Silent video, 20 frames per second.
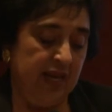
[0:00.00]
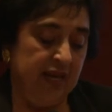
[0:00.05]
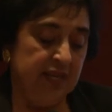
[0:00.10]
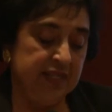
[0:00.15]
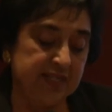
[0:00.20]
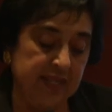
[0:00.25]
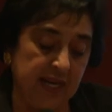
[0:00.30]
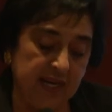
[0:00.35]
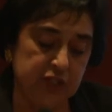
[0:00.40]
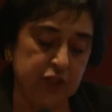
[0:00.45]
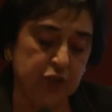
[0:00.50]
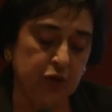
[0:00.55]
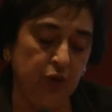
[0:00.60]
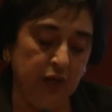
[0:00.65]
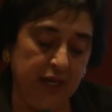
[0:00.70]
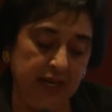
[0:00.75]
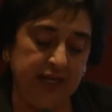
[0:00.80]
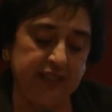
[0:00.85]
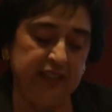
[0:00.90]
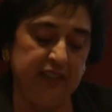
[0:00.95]
Such
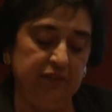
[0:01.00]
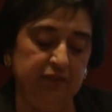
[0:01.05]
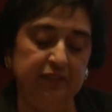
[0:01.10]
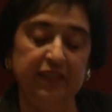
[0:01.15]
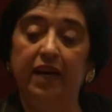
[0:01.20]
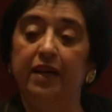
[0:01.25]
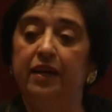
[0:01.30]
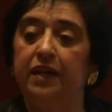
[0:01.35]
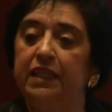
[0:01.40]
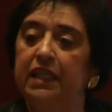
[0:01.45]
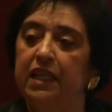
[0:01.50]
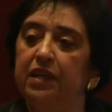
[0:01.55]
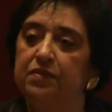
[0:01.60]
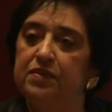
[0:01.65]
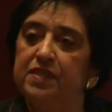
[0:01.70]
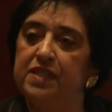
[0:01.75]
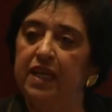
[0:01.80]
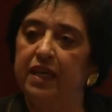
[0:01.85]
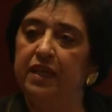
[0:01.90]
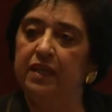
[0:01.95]
collective
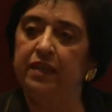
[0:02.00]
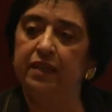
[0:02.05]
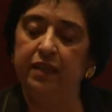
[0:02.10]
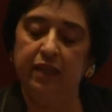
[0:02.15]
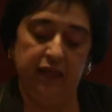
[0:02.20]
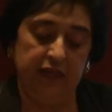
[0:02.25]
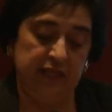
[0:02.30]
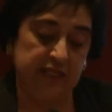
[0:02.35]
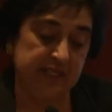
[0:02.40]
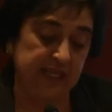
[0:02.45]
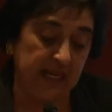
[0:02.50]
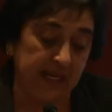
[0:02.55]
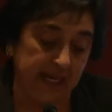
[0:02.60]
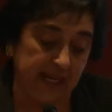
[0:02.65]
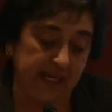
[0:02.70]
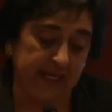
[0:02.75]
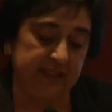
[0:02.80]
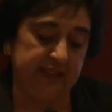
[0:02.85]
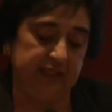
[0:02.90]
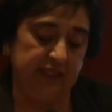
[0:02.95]
narratives and
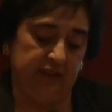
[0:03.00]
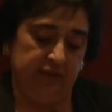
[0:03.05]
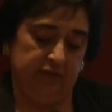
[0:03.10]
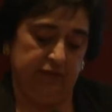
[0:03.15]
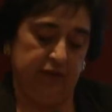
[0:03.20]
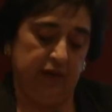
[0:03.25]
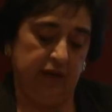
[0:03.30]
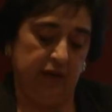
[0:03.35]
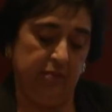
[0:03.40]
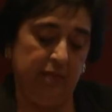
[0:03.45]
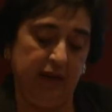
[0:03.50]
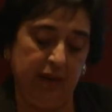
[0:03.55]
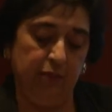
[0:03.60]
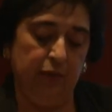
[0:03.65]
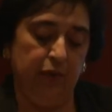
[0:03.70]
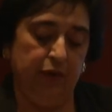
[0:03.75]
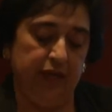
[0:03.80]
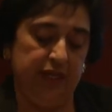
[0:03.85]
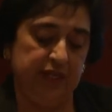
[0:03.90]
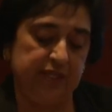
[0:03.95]
selective
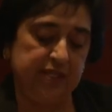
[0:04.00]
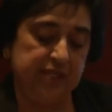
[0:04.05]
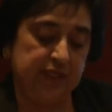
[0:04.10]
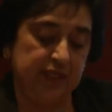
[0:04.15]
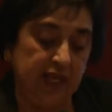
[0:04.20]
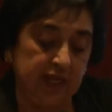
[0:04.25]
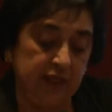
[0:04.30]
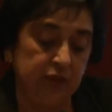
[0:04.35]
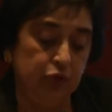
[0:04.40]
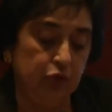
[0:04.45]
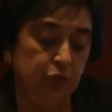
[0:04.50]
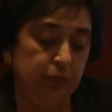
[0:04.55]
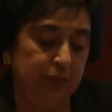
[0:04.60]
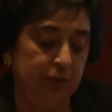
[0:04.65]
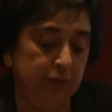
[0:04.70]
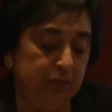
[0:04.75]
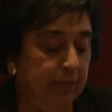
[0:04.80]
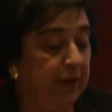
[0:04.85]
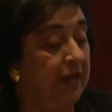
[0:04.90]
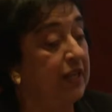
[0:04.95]
memories tend to
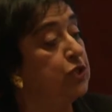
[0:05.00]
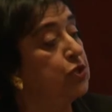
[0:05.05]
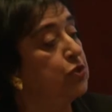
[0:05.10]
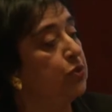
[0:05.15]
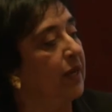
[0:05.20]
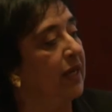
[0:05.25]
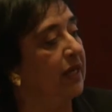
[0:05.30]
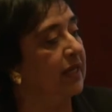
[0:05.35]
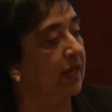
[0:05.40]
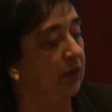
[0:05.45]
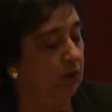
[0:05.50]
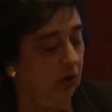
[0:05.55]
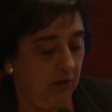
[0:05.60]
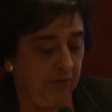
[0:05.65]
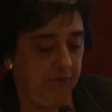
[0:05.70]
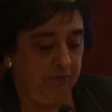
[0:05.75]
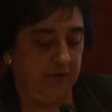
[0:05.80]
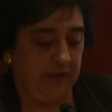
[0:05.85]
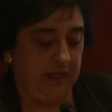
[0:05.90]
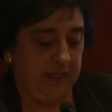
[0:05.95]
perpetuate a
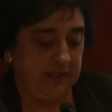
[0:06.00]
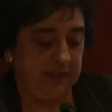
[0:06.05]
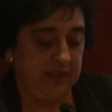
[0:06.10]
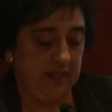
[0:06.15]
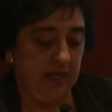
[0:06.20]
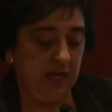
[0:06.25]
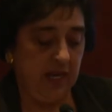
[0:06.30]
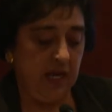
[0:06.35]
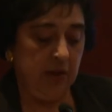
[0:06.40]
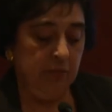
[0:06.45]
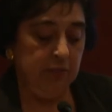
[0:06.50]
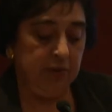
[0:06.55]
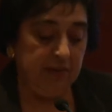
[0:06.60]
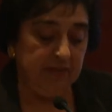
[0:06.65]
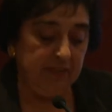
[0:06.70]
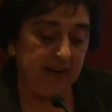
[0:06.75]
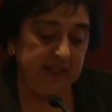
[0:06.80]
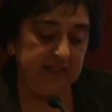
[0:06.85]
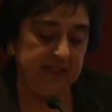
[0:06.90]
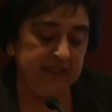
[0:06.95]
conflict,
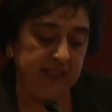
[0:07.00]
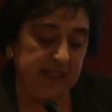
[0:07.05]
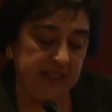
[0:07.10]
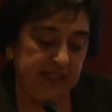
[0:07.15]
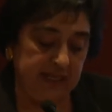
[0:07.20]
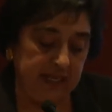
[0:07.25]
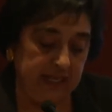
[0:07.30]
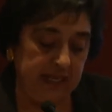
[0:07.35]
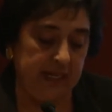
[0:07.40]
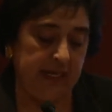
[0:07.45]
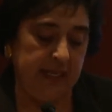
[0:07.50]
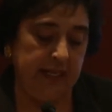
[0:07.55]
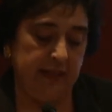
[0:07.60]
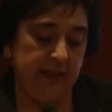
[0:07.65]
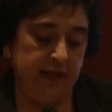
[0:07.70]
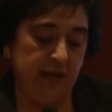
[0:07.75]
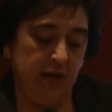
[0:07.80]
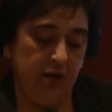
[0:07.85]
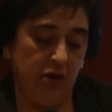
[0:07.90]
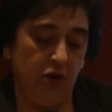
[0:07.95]
preventing
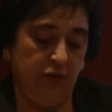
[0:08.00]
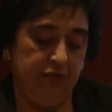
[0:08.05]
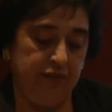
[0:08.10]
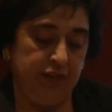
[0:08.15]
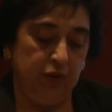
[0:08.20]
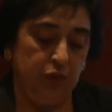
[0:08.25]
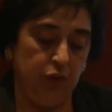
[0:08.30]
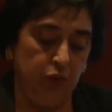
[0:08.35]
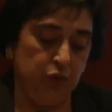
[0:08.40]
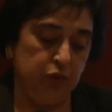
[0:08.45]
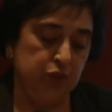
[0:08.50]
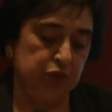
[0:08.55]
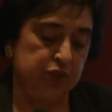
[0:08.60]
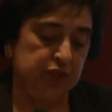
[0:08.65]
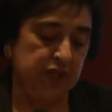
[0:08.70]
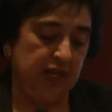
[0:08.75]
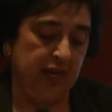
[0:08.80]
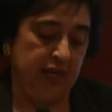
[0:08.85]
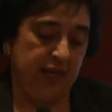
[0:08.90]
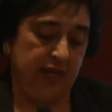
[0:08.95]
healing of the
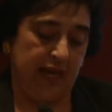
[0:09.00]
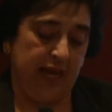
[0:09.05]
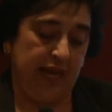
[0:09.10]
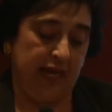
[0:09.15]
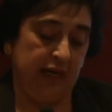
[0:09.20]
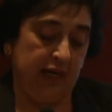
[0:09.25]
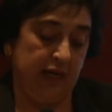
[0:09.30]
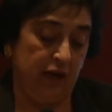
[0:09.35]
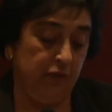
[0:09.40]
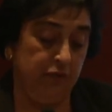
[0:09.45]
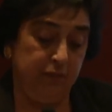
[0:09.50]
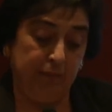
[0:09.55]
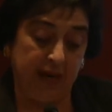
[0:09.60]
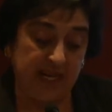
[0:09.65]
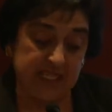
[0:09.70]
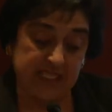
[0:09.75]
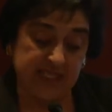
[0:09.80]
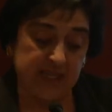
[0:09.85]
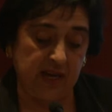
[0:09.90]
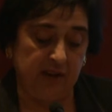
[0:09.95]
wounds and of
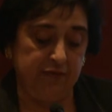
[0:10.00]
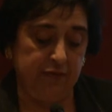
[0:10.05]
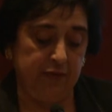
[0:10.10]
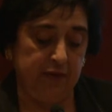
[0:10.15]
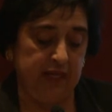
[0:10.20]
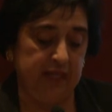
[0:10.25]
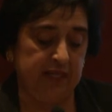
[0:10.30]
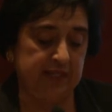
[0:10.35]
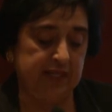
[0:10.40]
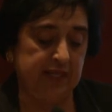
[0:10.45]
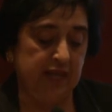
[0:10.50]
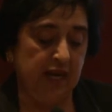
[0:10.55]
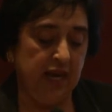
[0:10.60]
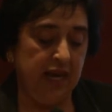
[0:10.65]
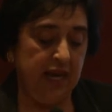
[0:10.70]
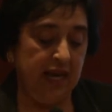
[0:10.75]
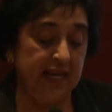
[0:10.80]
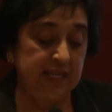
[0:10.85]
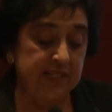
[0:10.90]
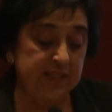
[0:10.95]
past sufferings
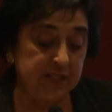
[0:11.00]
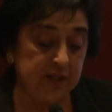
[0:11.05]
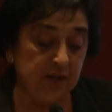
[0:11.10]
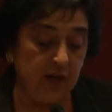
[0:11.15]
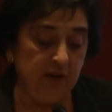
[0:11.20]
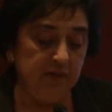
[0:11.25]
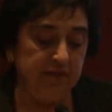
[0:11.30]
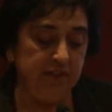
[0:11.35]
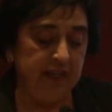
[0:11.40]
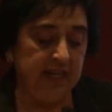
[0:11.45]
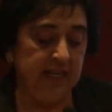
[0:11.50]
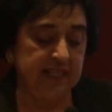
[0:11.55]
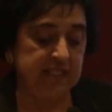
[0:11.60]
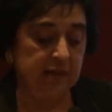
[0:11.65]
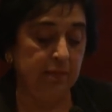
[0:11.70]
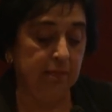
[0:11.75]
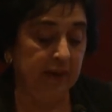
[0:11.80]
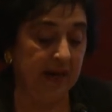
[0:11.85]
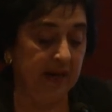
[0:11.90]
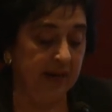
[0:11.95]
and serving as
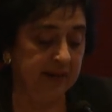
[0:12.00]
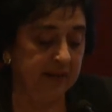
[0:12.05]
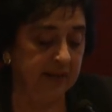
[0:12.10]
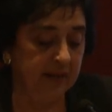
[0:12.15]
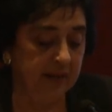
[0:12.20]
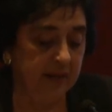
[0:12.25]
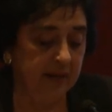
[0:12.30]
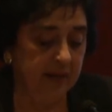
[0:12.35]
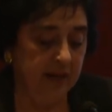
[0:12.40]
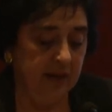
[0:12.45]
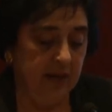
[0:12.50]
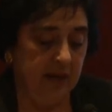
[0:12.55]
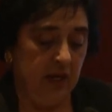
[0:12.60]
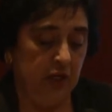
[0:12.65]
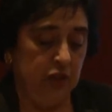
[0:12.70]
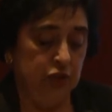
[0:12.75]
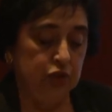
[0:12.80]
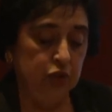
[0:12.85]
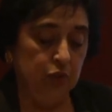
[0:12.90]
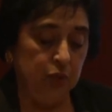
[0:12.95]
a barrier
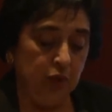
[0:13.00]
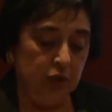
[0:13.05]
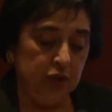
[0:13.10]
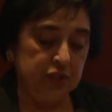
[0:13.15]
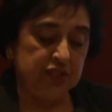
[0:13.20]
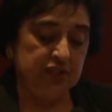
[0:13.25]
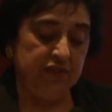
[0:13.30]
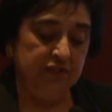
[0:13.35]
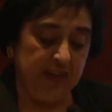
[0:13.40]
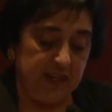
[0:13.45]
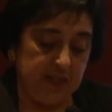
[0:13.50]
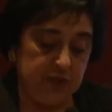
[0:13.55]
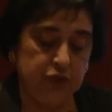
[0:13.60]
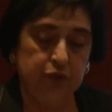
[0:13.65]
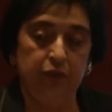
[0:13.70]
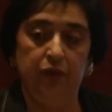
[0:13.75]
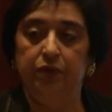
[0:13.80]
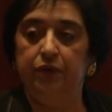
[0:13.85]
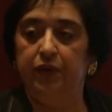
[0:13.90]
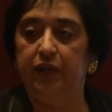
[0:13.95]
towards
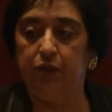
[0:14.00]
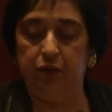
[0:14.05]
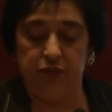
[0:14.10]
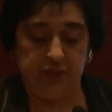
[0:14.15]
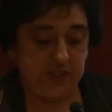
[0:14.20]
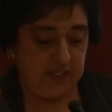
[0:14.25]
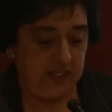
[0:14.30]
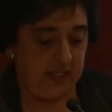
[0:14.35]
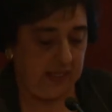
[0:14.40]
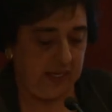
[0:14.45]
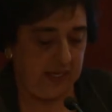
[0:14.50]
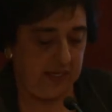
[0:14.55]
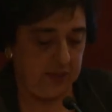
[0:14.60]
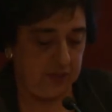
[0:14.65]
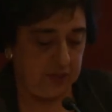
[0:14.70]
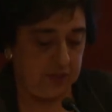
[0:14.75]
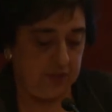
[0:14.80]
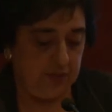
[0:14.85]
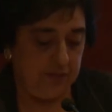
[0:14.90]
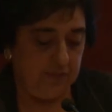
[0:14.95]
eventual
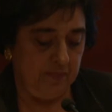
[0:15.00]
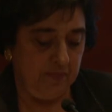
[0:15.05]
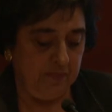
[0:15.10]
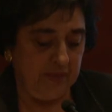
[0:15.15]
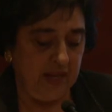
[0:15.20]
reconciliation.